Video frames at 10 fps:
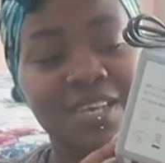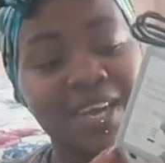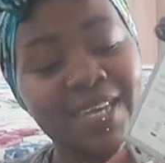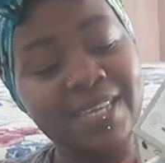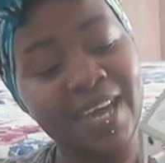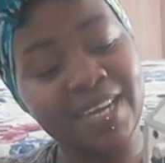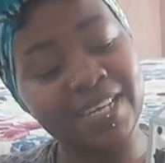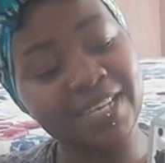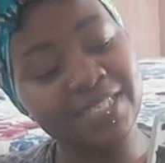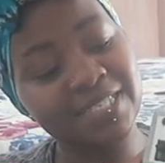i
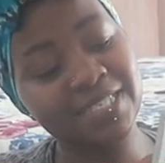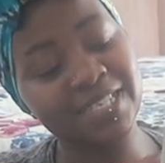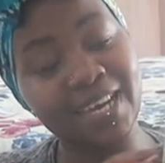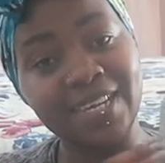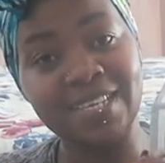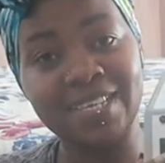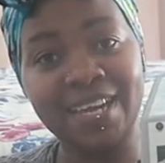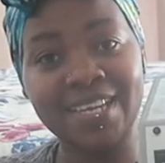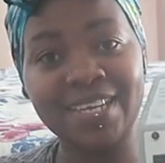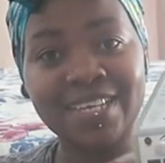like it i
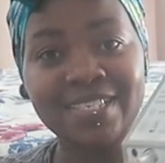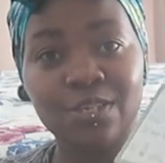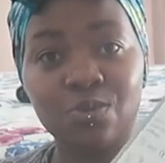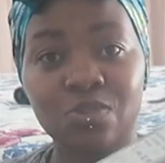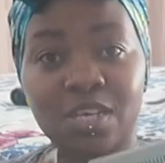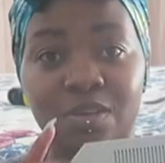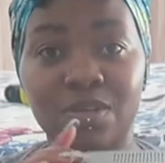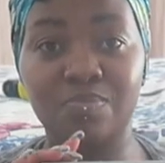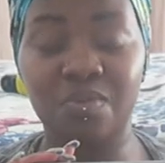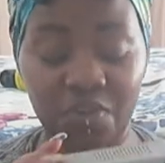like it it looks like a
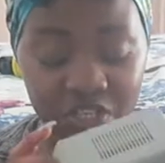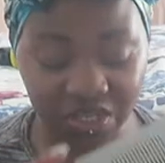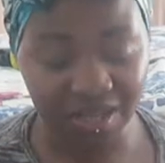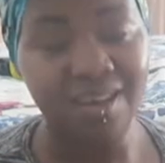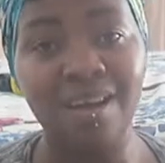real professional